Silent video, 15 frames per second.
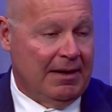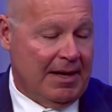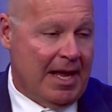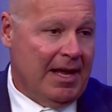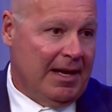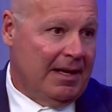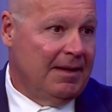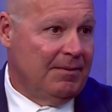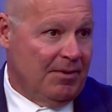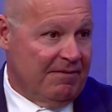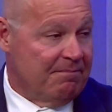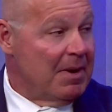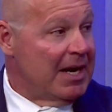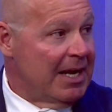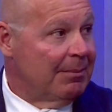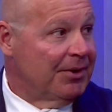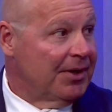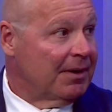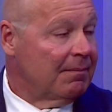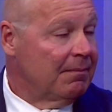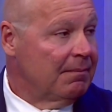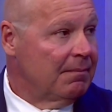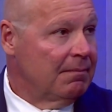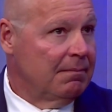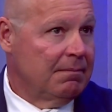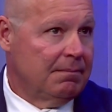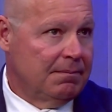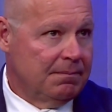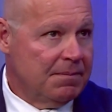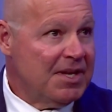you've been able to
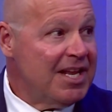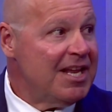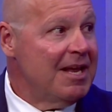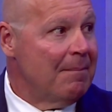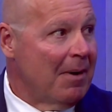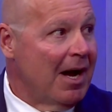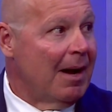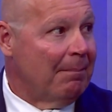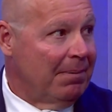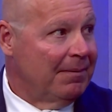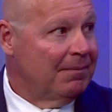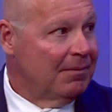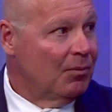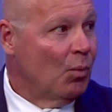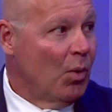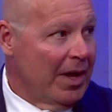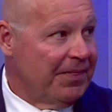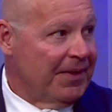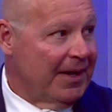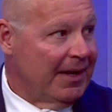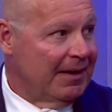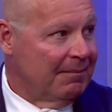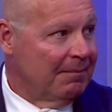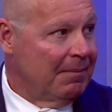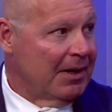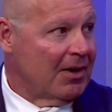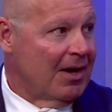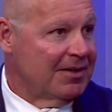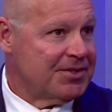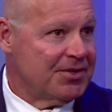keep up with it, but
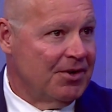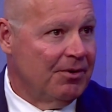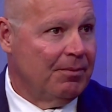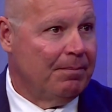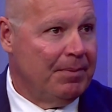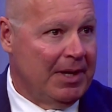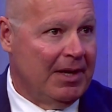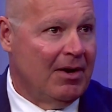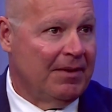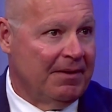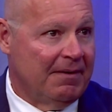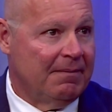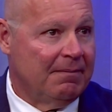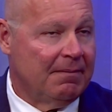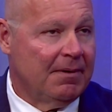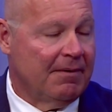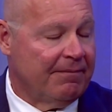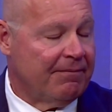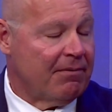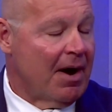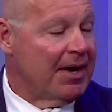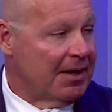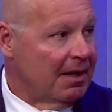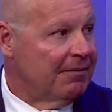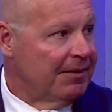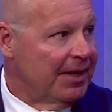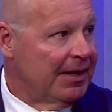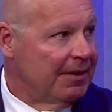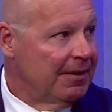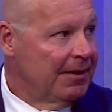also be on the front of
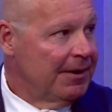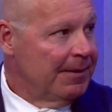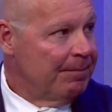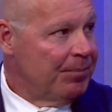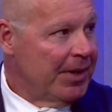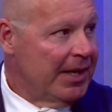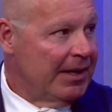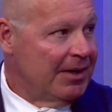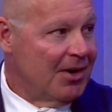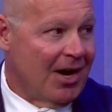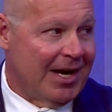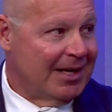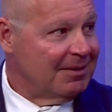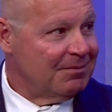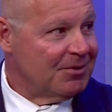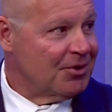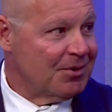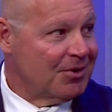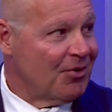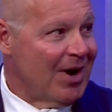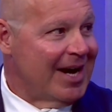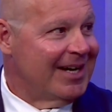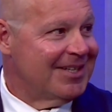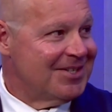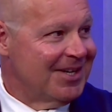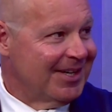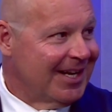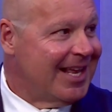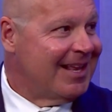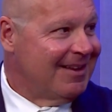it and not trying
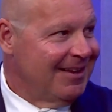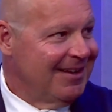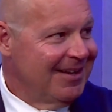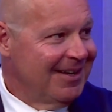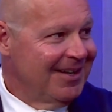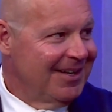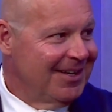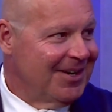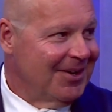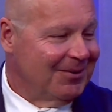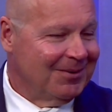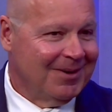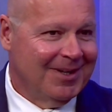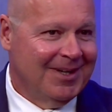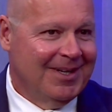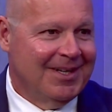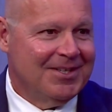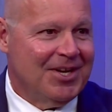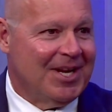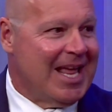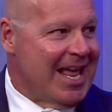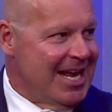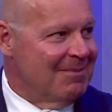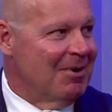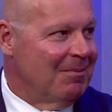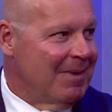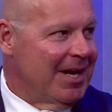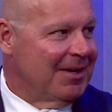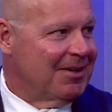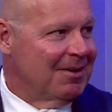to gain
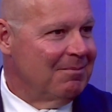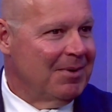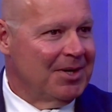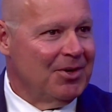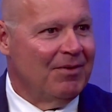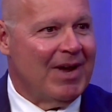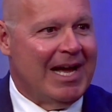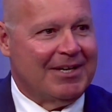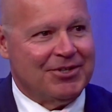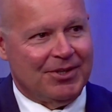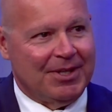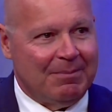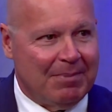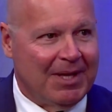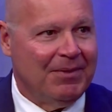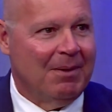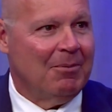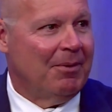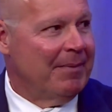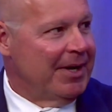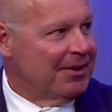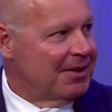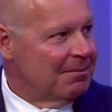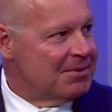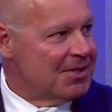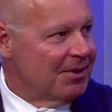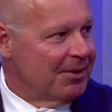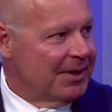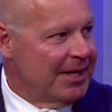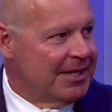momentum, but you've actually been the momentum.
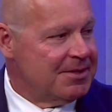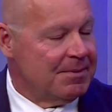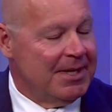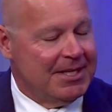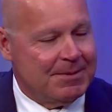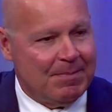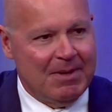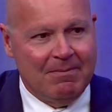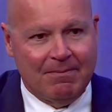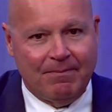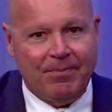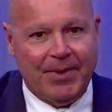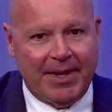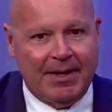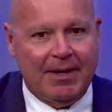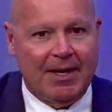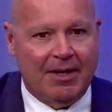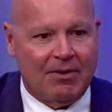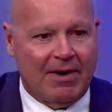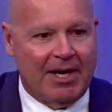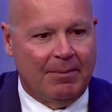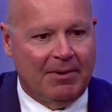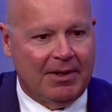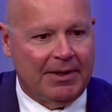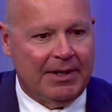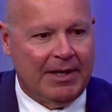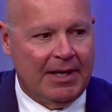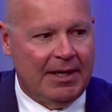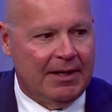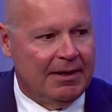So it's been incredible,
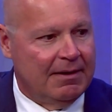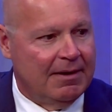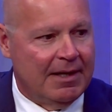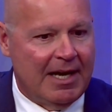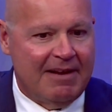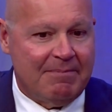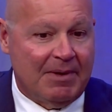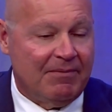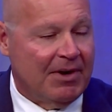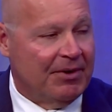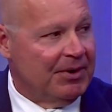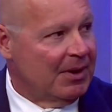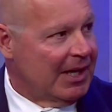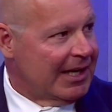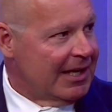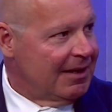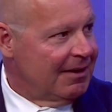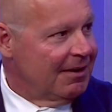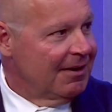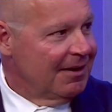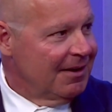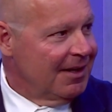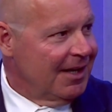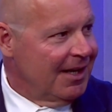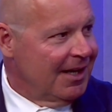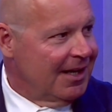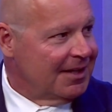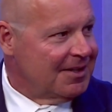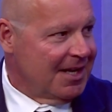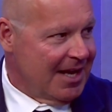and I've been very lucky
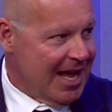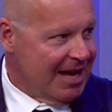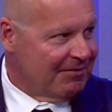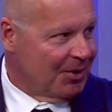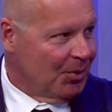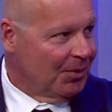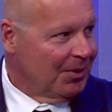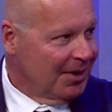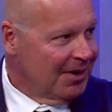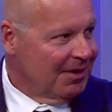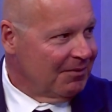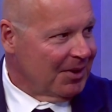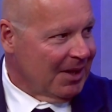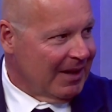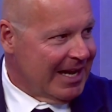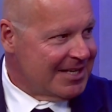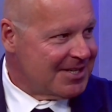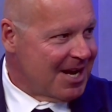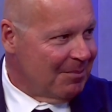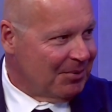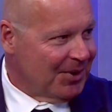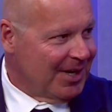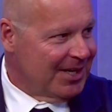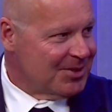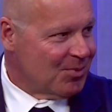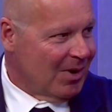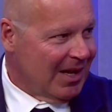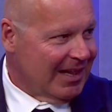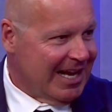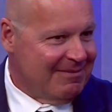to have you for the last couple of years
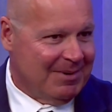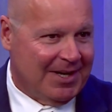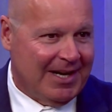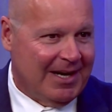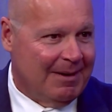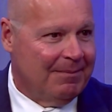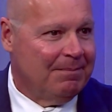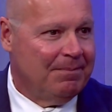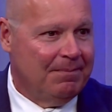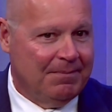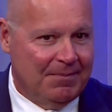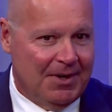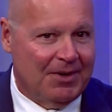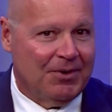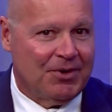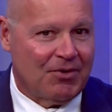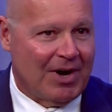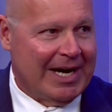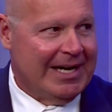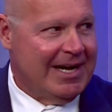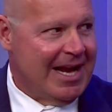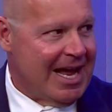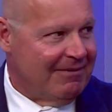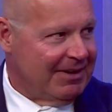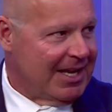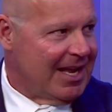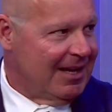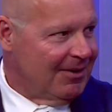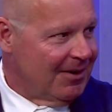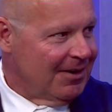while I've been here, try and
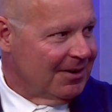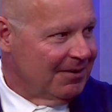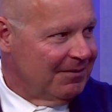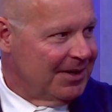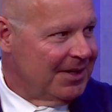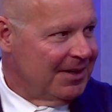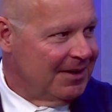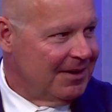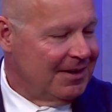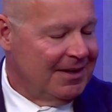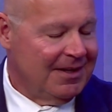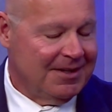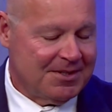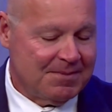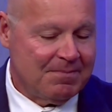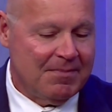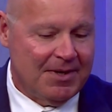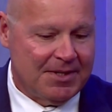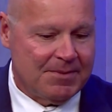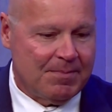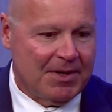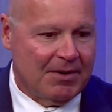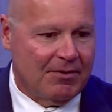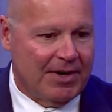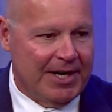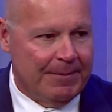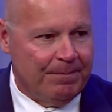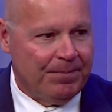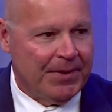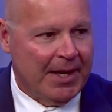navigate all of it, and it's been
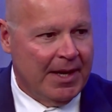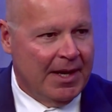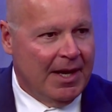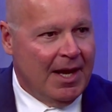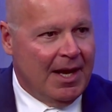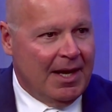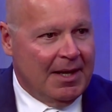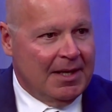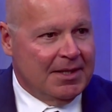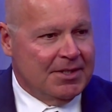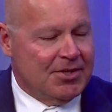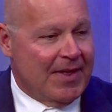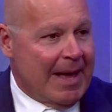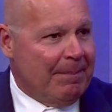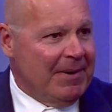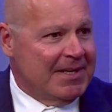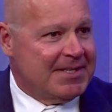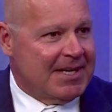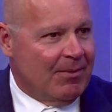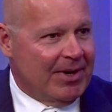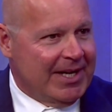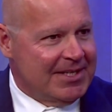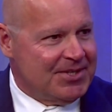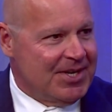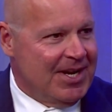great. So that being said, what do you see?